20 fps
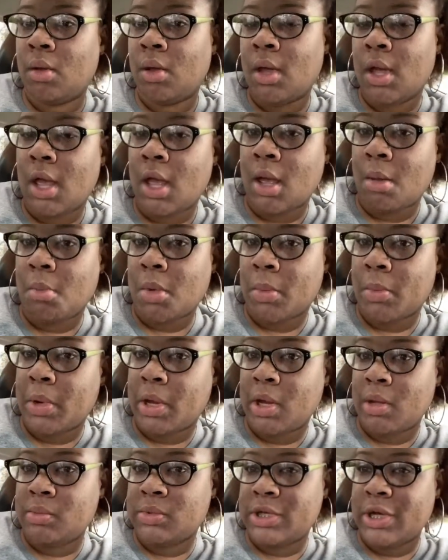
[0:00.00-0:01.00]
at my
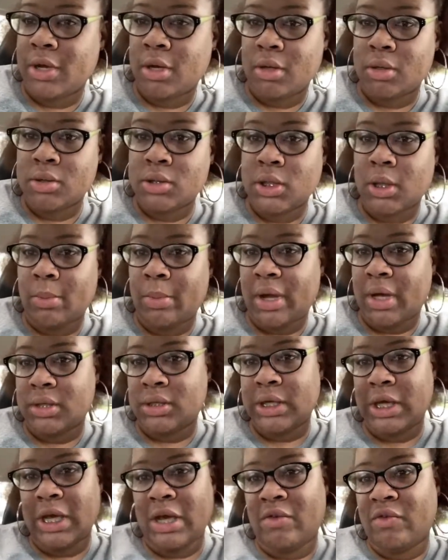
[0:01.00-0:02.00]
mom's house, about
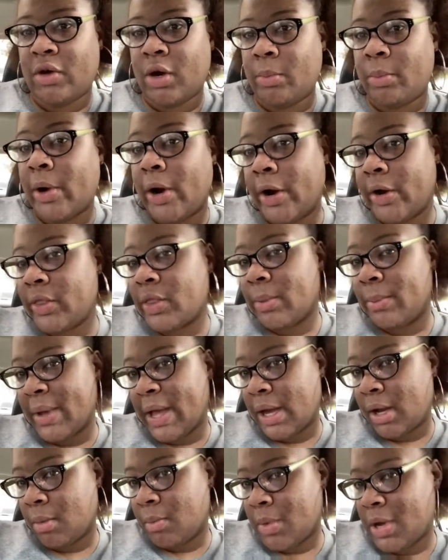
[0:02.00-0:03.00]
to have her part the
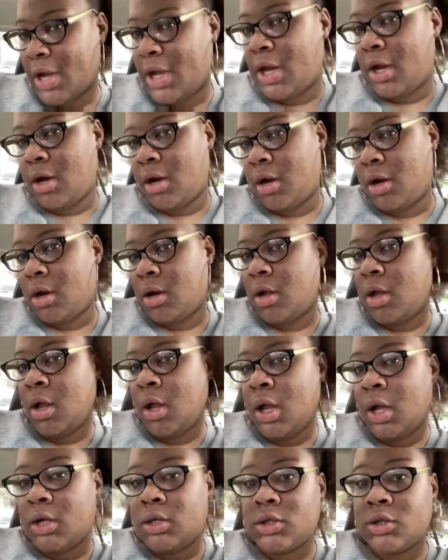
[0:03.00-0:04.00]
back of my hair
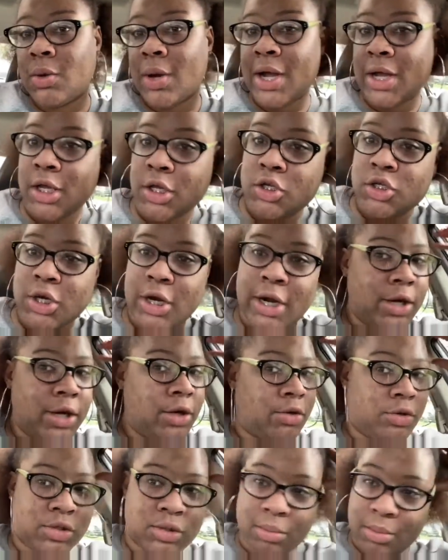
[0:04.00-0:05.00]
so I can try
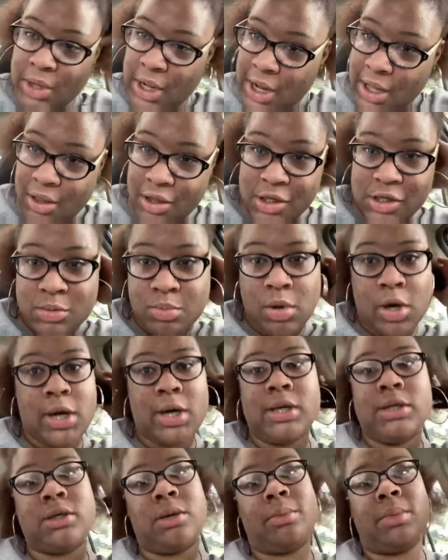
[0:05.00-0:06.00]
some knotless
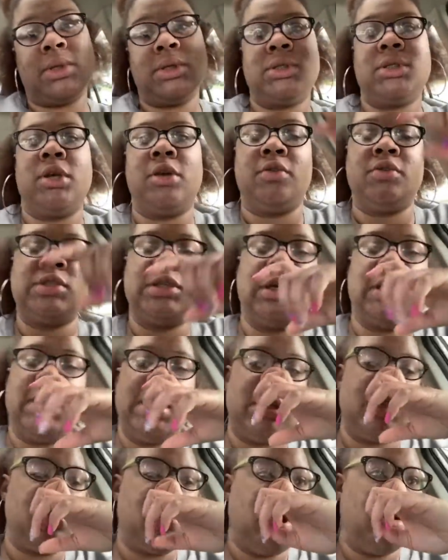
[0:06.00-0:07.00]
braids on myself. So
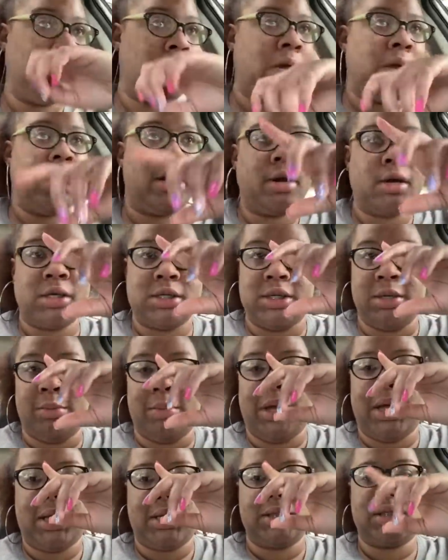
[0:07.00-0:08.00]
that's why my hair is a
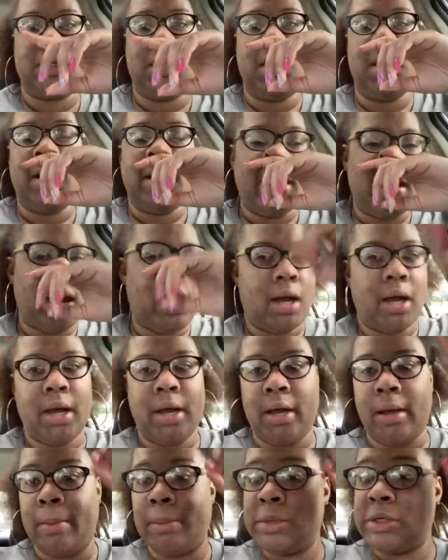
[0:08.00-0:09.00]
mess.
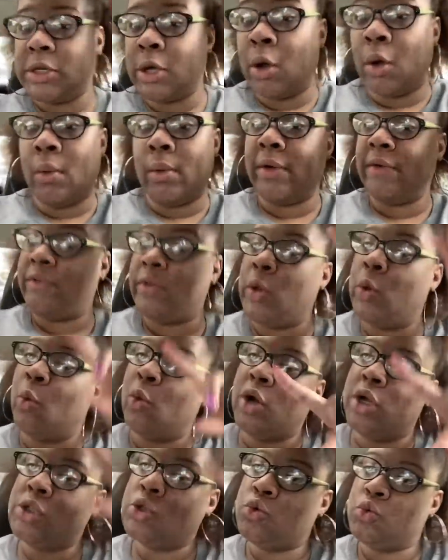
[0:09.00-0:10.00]
So if you
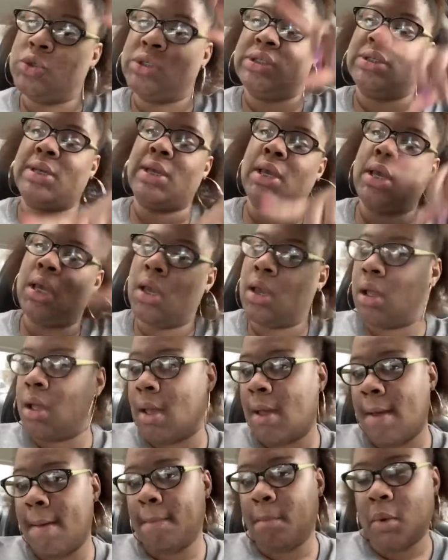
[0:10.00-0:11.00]
want to see
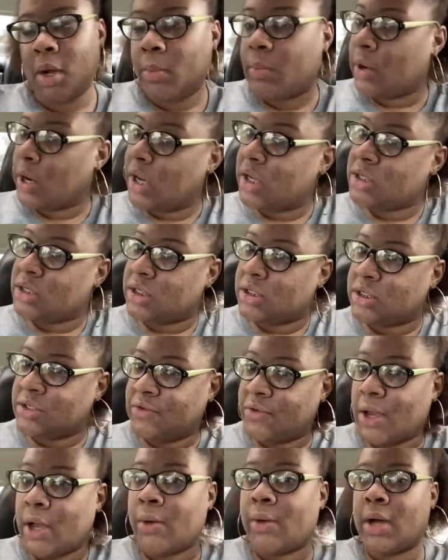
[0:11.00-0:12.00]
my process of
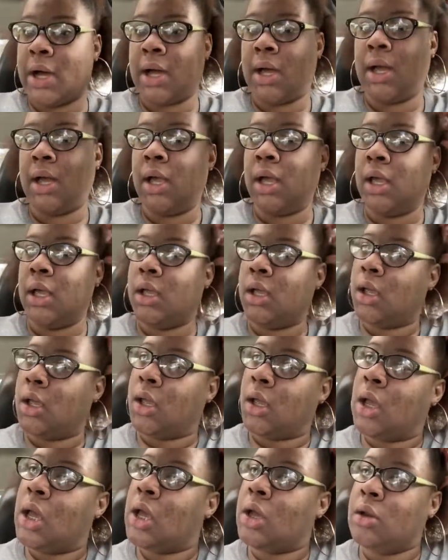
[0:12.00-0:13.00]
how I
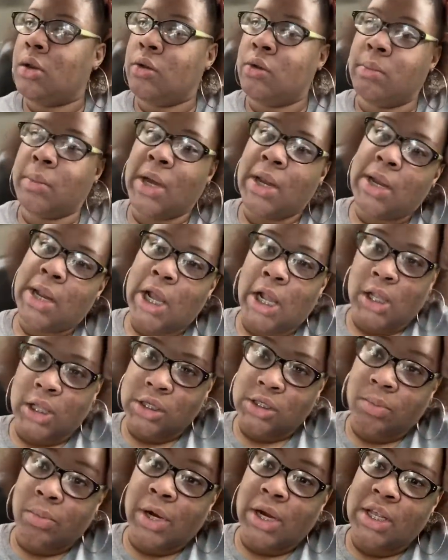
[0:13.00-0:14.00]
do my
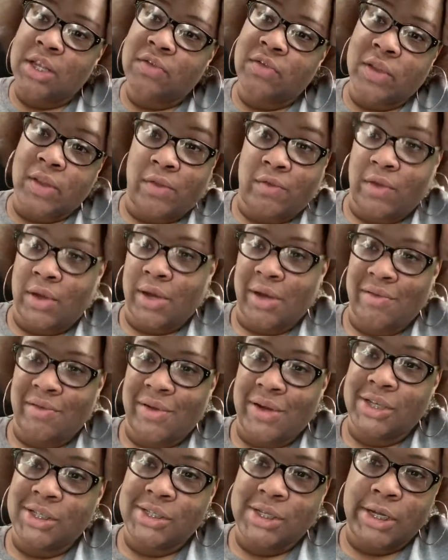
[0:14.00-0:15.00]
knotless braids for the very
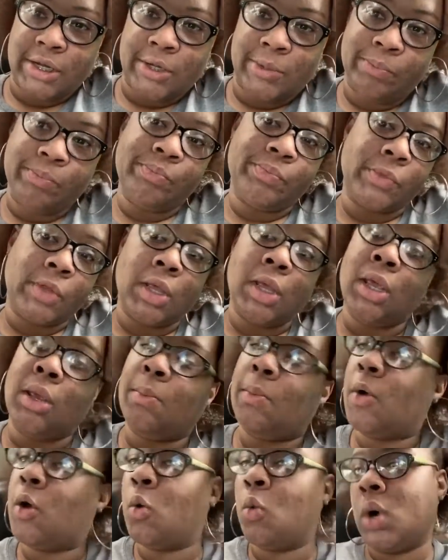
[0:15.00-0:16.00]
first time,
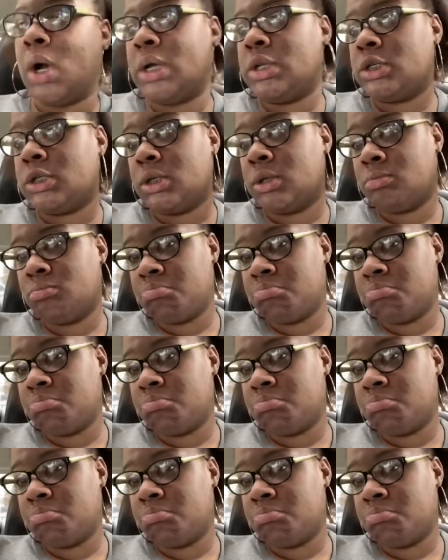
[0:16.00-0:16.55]
keep on watching.